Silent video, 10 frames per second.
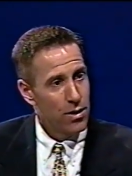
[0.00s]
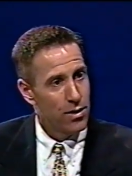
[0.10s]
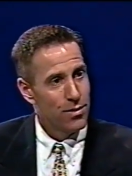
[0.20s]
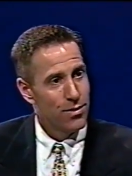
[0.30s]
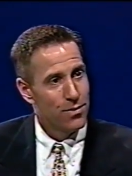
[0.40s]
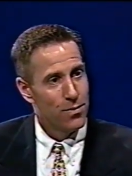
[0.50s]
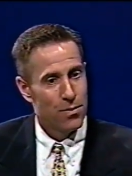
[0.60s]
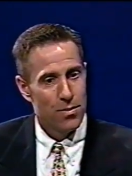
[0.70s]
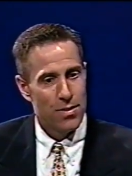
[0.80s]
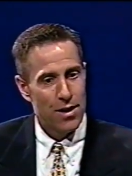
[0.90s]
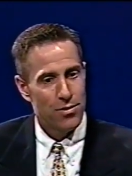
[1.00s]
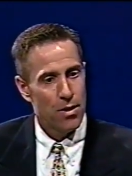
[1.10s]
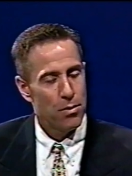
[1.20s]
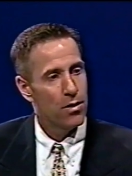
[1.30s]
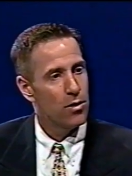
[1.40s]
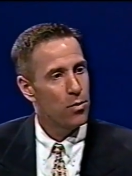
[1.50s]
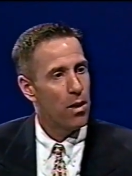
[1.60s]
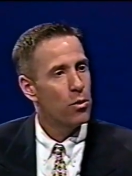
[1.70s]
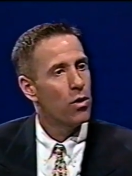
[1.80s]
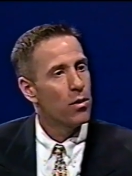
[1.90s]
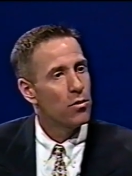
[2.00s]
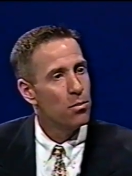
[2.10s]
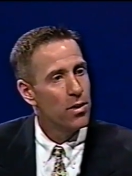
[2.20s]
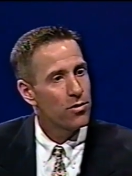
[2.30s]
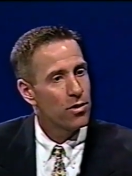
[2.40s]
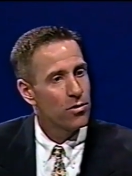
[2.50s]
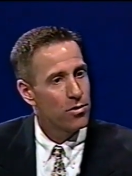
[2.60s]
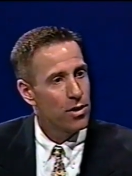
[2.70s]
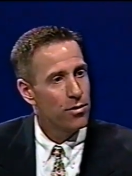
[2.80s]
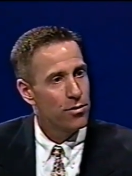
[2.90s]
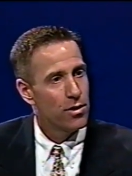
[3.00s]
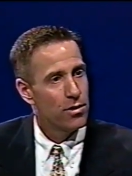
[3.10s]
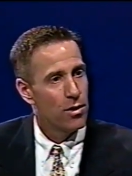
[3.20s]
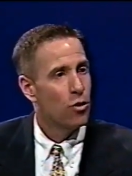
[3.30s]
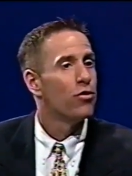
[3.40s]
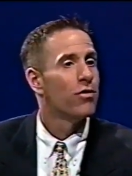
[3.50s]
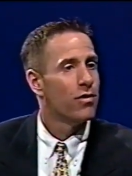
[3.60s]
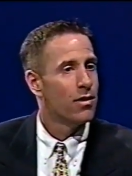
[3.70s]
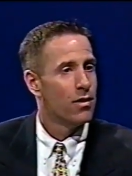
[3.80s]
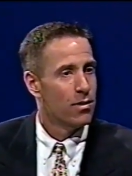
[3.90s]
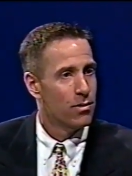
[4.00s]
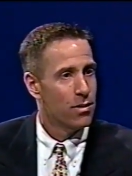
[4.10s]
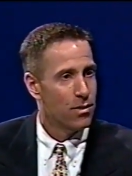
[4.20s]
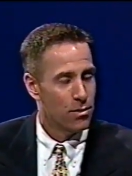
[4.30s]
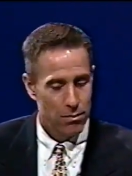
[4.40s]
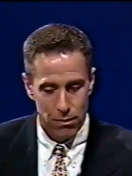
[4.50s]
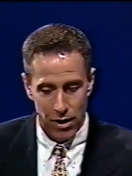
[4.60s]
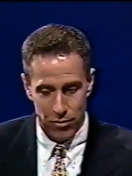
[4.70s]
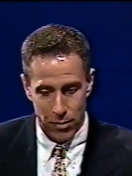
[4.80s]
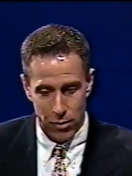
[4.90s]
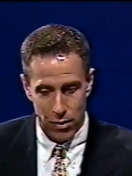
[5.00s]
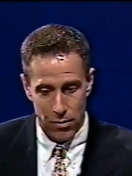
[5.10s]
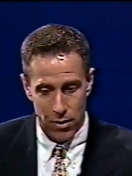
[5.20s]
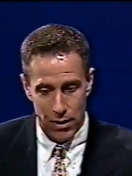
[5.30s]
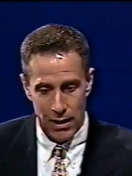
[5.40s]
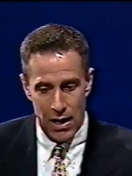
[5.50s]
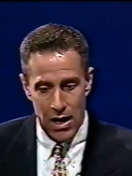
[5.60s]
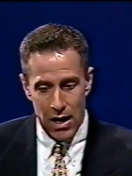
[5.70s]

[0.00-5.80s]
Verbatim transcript: Uh, that's something that's probably one of the most misconceived uh, notions in the, in the pleasure boat community.